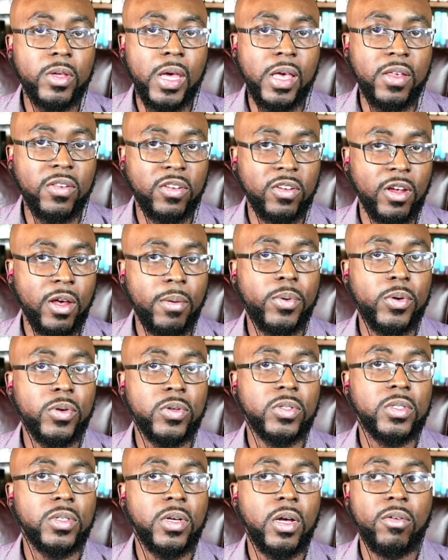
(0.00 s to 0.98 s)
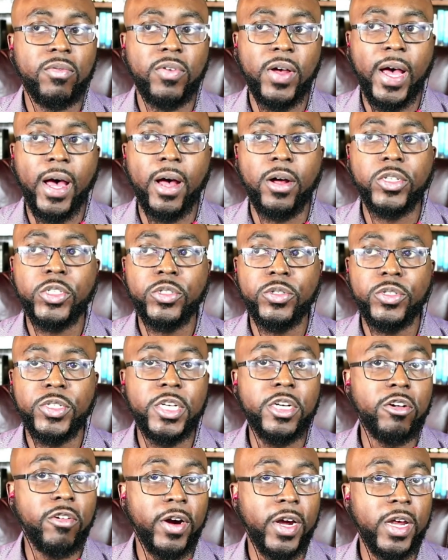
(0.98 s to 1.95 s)
examples of how to
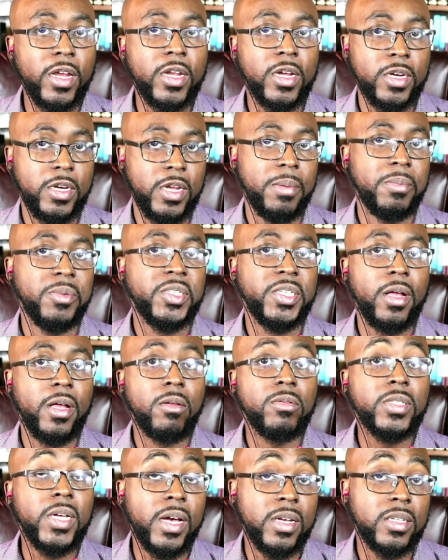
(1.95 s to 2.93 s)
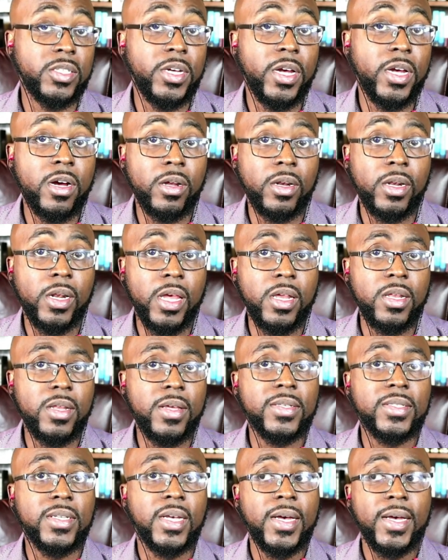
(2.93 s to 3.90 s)
degrade themselves as young
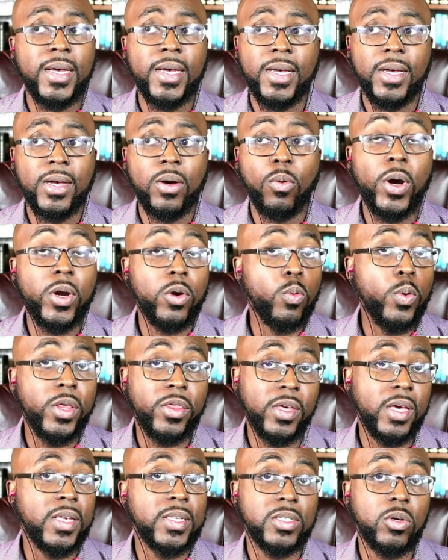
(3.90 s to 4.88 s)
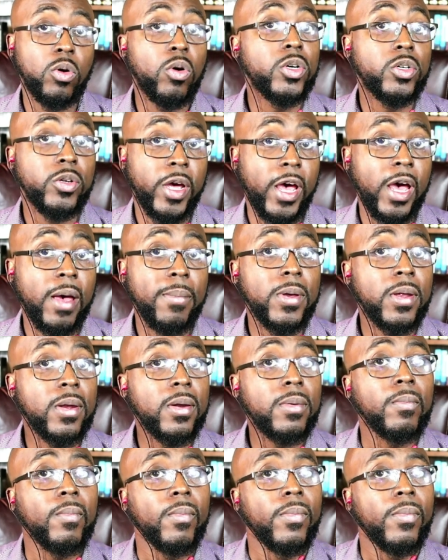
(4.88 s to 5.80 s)
ladies what do we think is going to happen